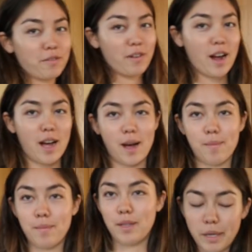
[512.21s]

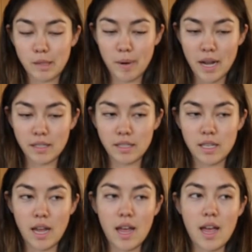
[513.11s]
from Express
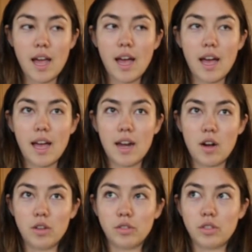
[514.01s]
and
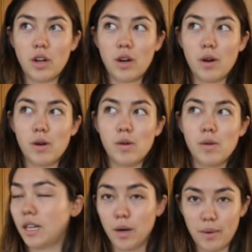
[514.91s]
also
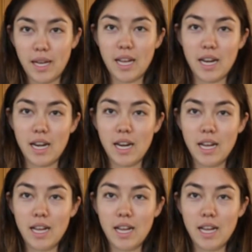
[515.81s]
Korean